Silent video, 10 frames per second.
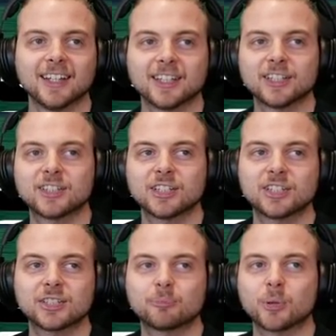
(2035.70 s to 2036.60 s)
this is
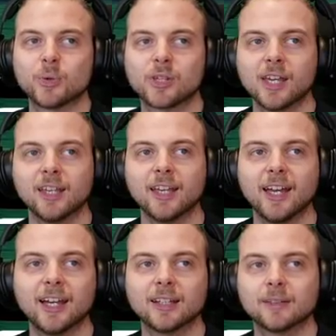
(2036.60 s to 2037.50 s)
spooky,
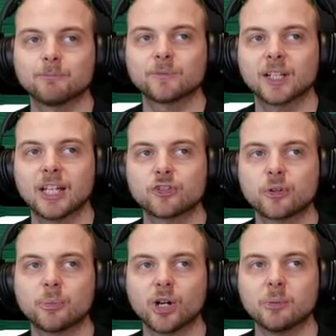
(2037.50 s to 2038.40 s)
yeah.
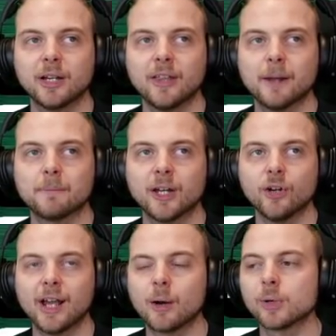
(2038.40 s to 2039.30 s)
Legendary Pokemon out there. I know,
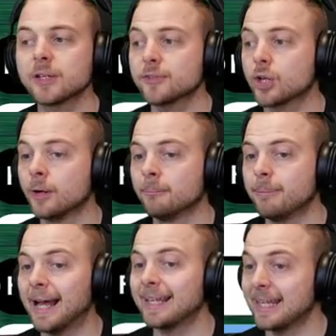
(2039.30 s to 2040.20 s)
right? I wonder if you come
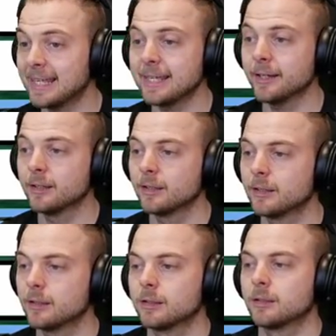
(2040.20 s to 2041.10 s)
back here
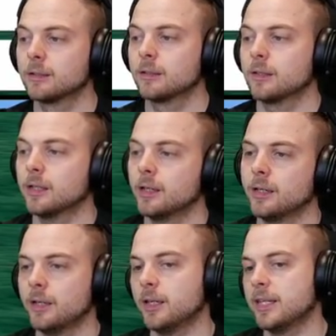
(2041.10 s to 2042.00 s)

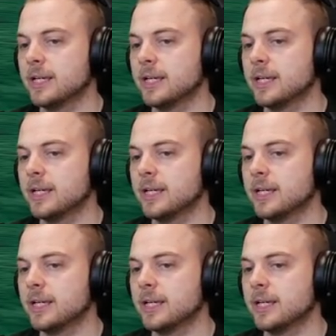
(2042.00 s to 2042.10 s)
uh, at the